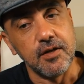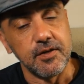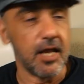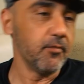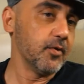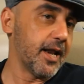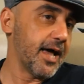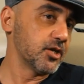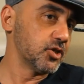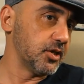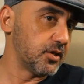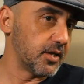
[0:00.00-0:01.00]
they would
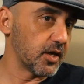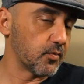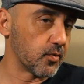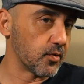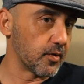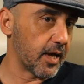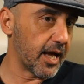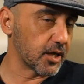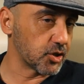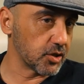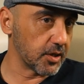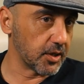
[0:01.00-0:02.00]
actually think we're
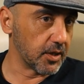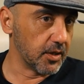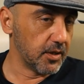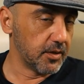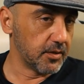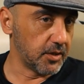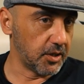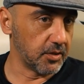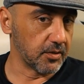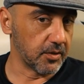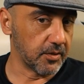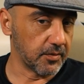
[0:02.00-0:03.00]
actually
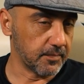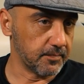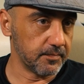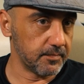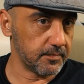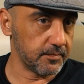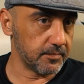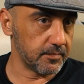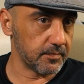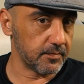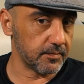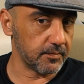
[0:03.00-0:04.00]
either
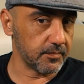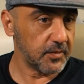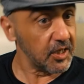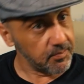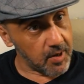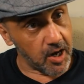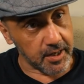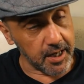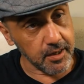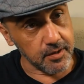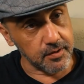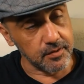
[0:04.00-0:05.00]
demonic